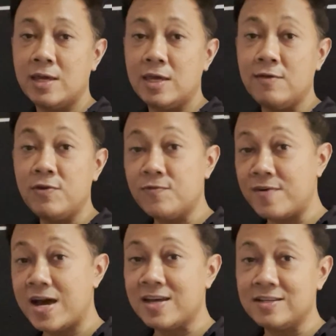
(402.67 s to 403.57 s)
If you
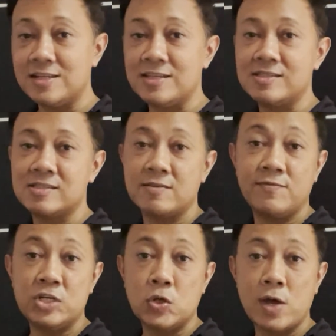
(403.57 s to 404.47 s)
find this
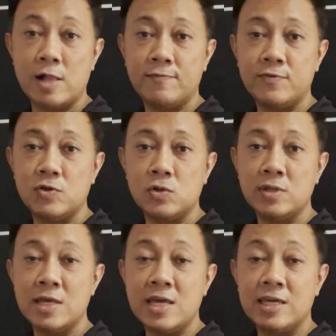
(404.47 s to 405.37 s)
video helpful,
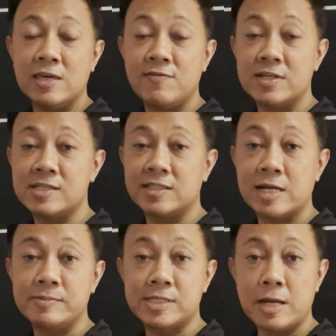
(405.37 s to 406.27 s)
give us a
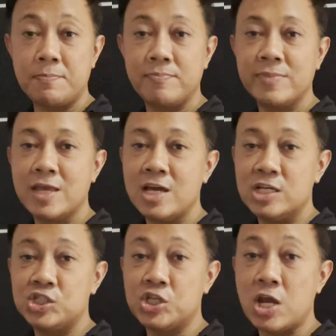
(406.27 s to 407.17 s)
thumbs up,
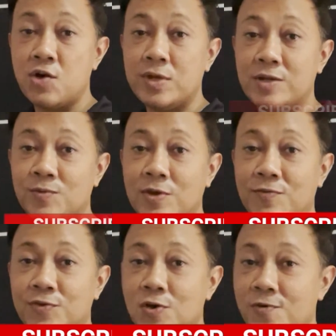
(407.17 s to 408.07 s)
share it
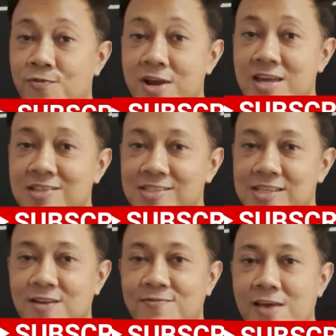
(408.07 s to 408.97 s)
with your friends
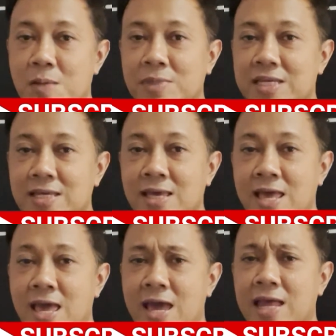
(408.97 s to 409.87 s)
and family,
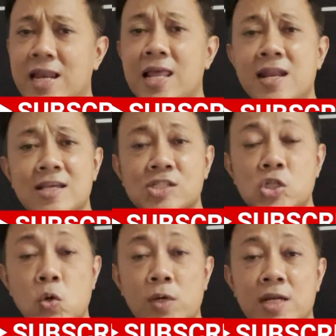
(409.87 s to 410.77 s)
and let us
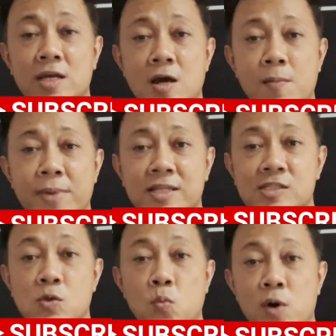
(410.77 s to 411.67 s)
know in the
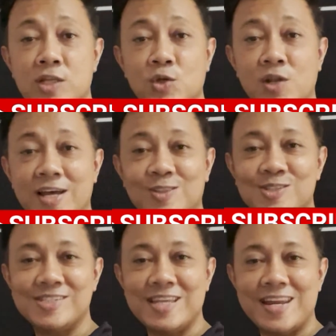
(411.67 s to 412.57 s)
comments what you like to
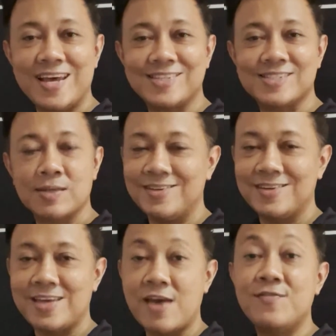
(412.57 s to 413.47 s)
see next.
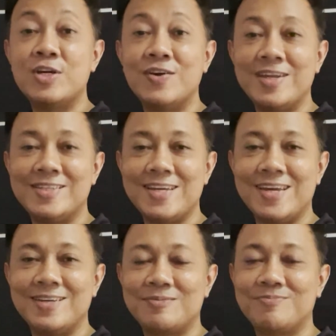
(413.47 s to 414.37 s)
Have a great day.